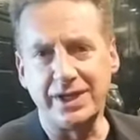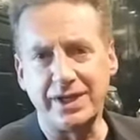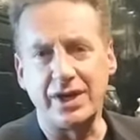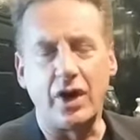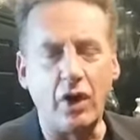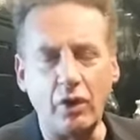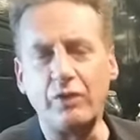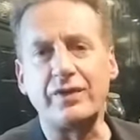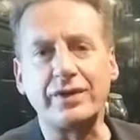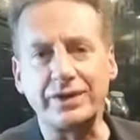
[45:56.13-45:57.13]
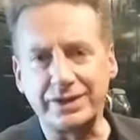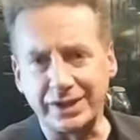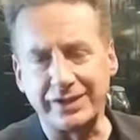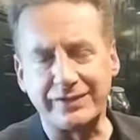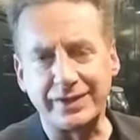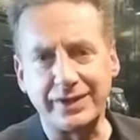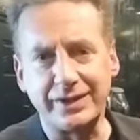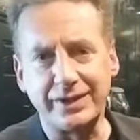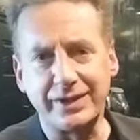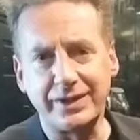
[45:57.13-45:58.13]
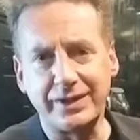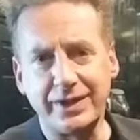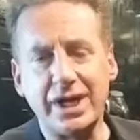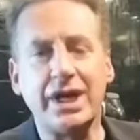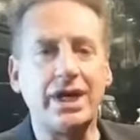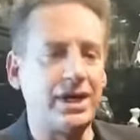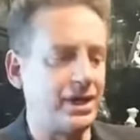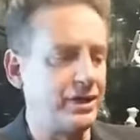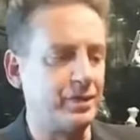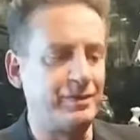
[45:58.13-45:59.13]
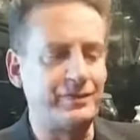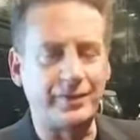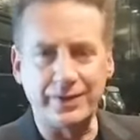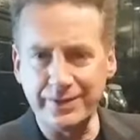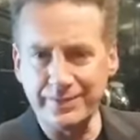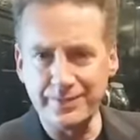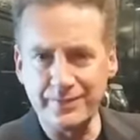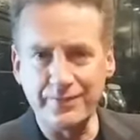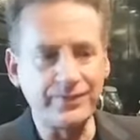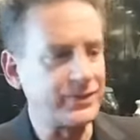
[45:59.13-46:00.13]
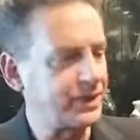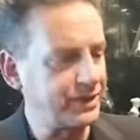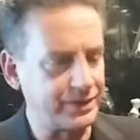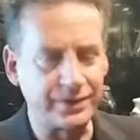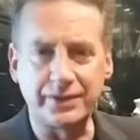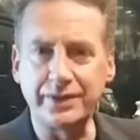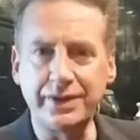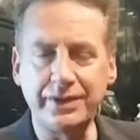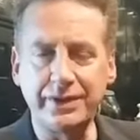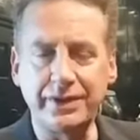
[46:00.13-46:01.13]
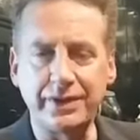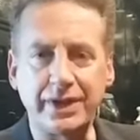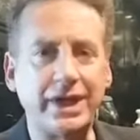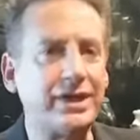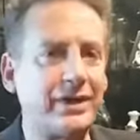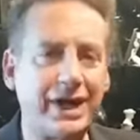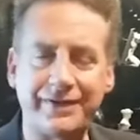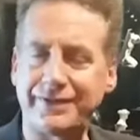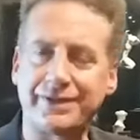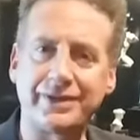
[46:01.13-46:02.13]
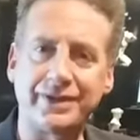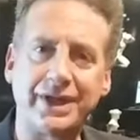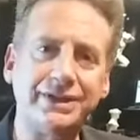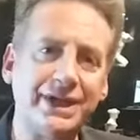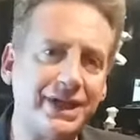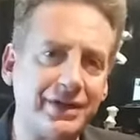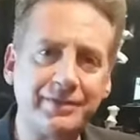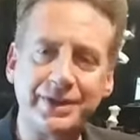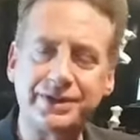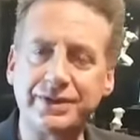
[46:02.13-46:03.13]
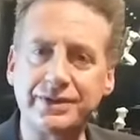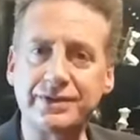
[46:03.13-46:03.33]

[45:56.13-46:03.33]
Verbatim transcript: Over deliver. You're before, you're during, and you're after. I take care of my students for